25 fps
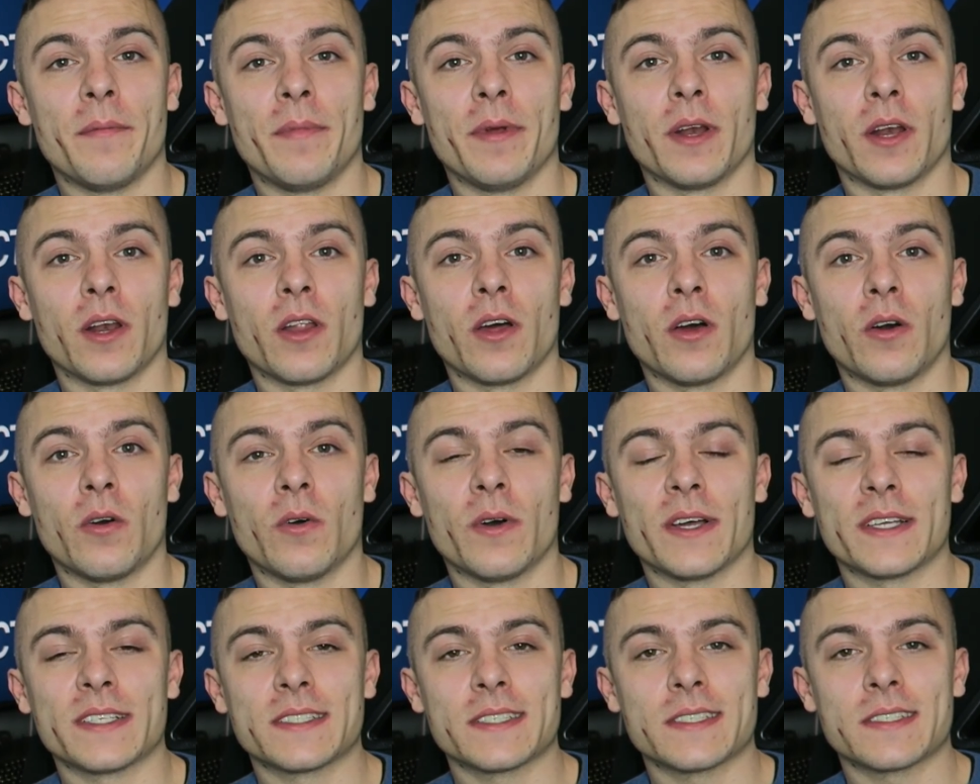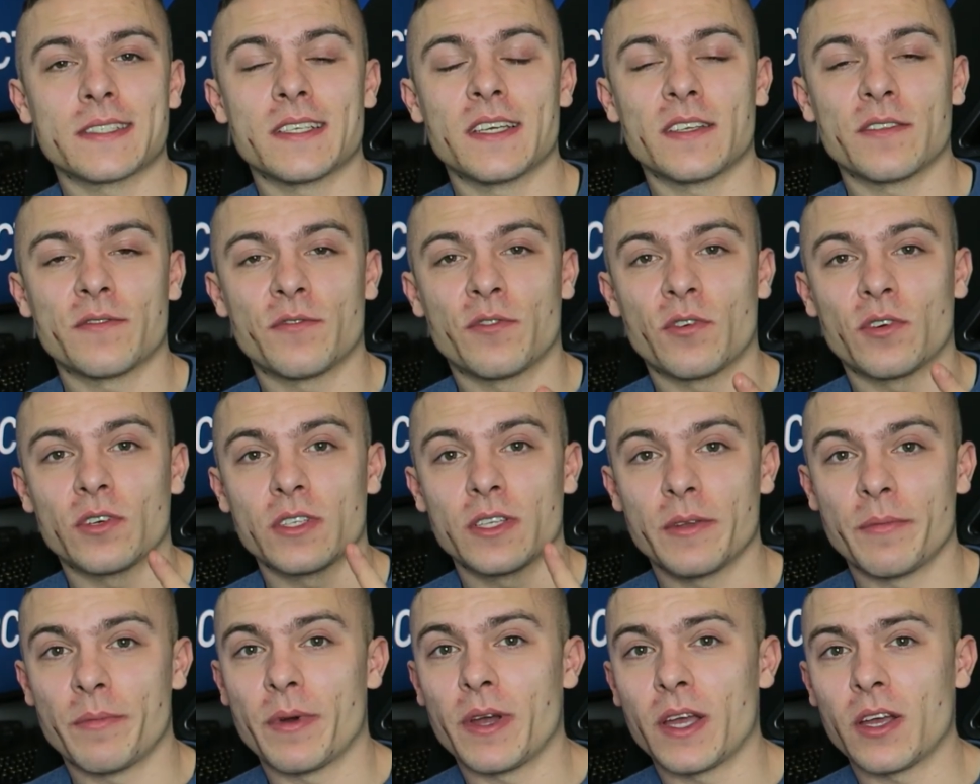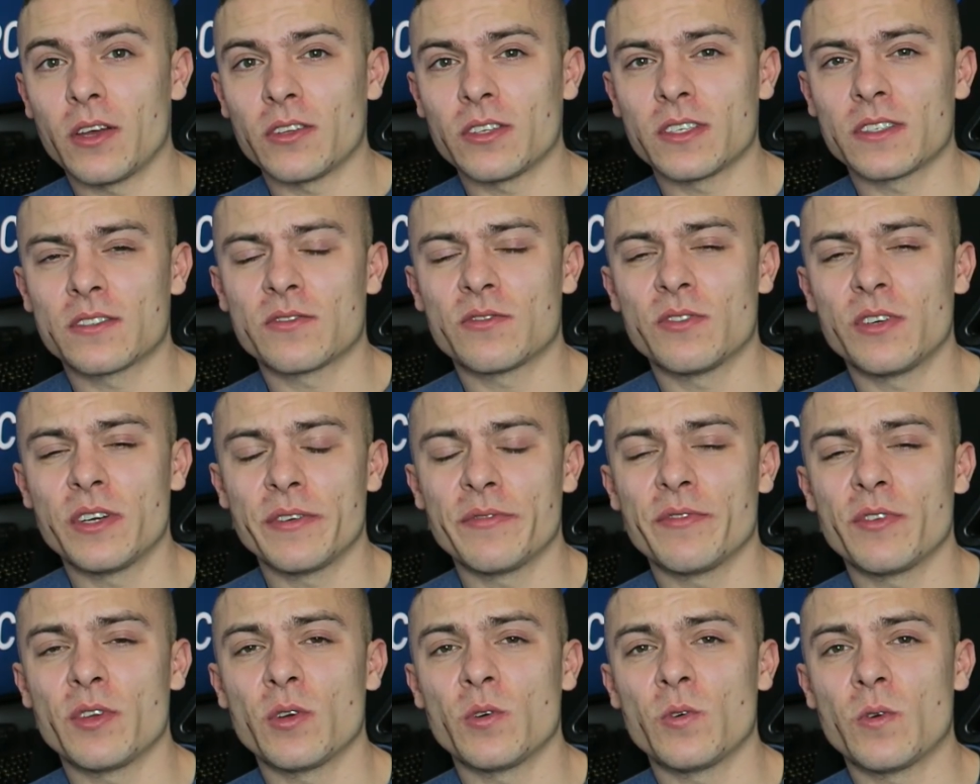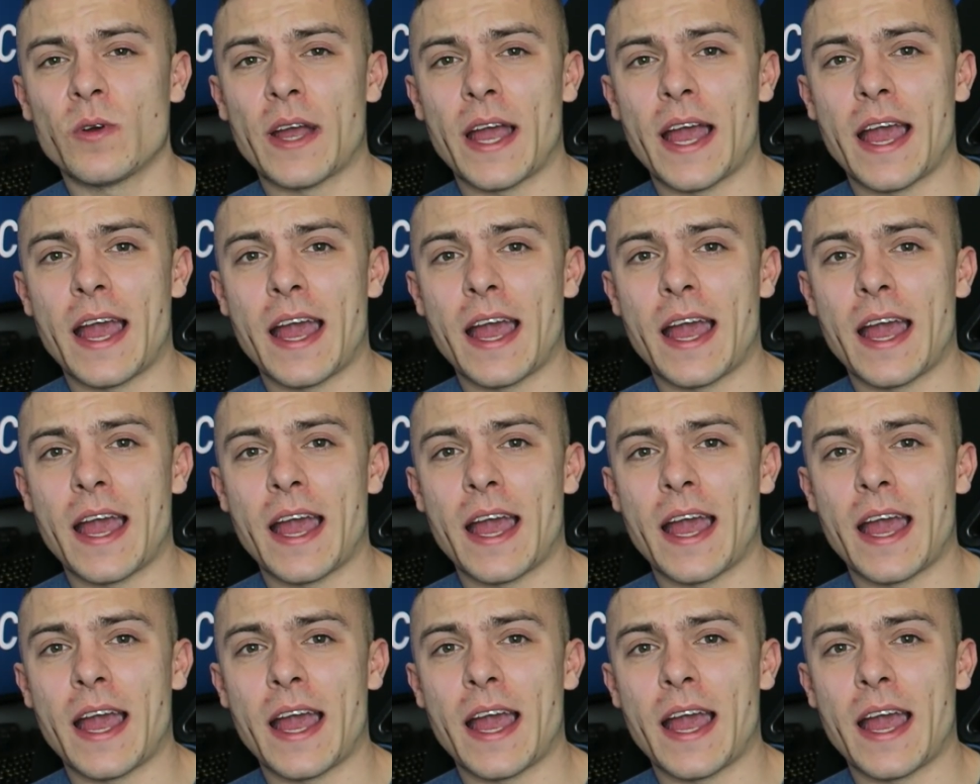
below, as I said, for the BioniX review